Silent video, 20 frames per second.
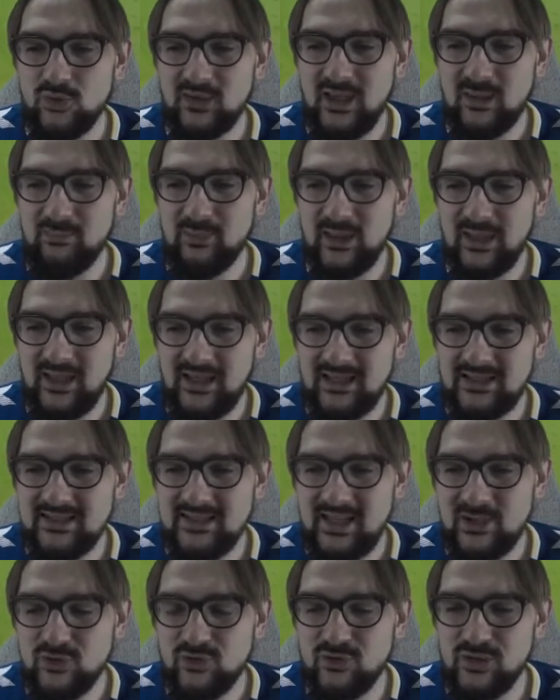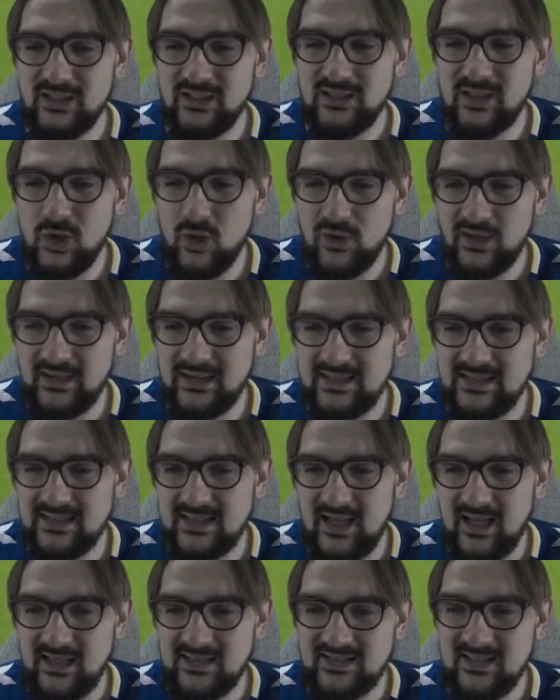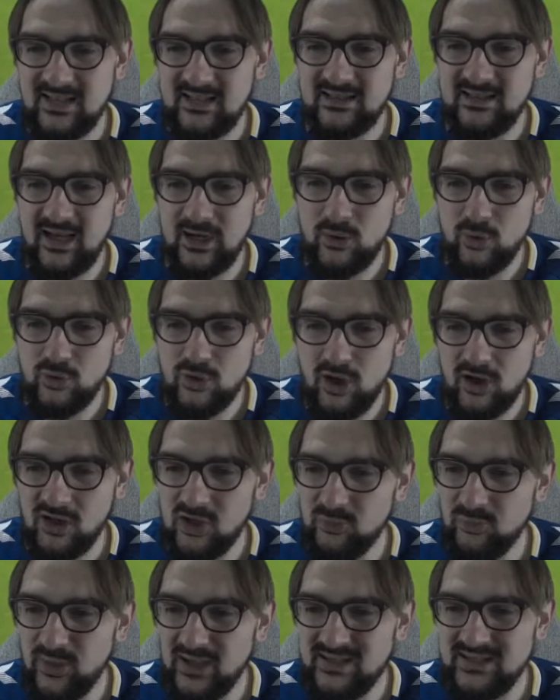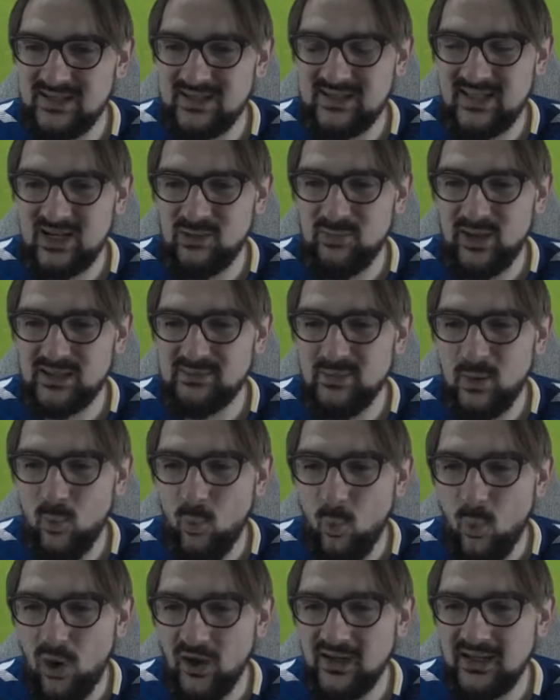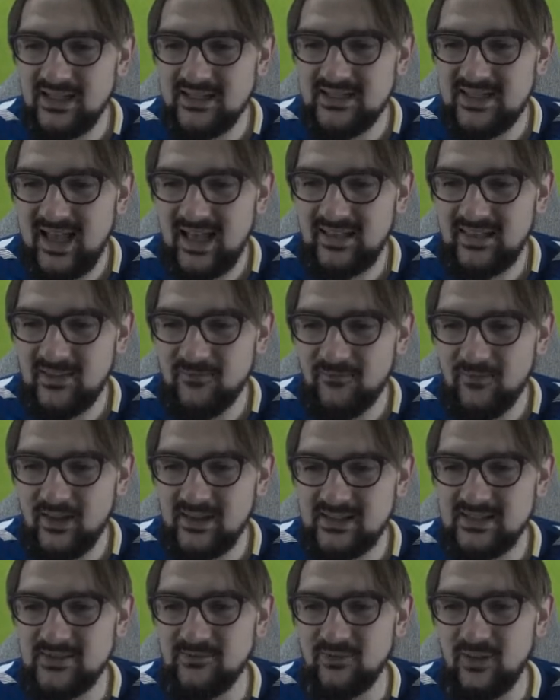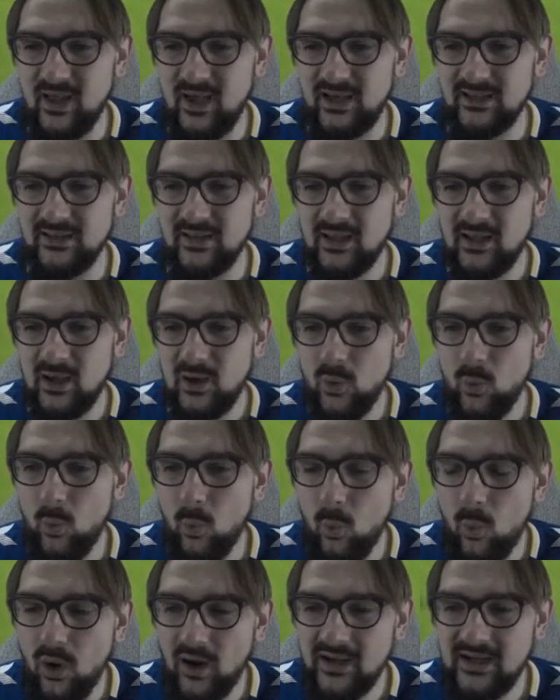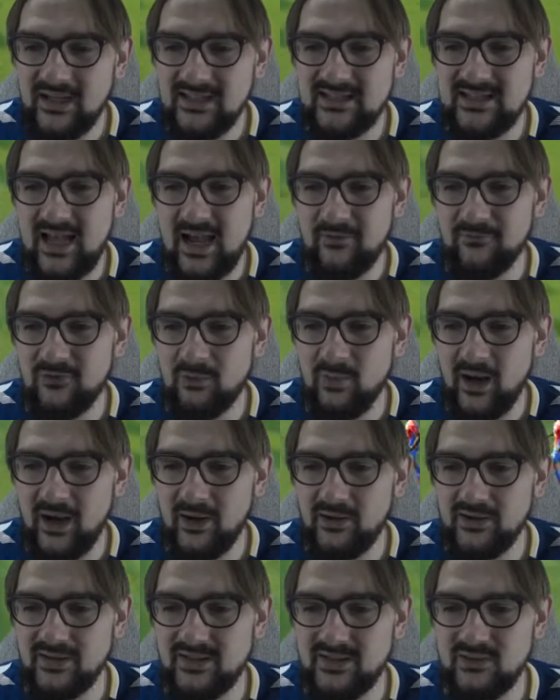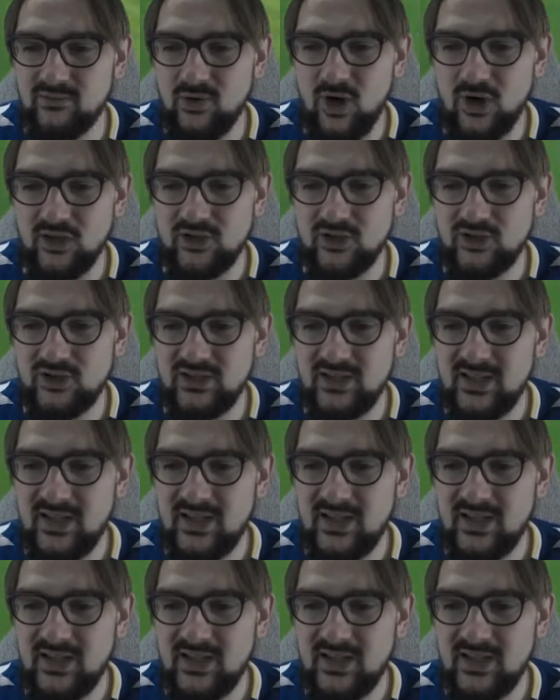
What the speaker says: They play it centrally, and look at this, guys. Dahoud occupies the center backs, but what is that defensive line? What is that from Aarons and Rodgers?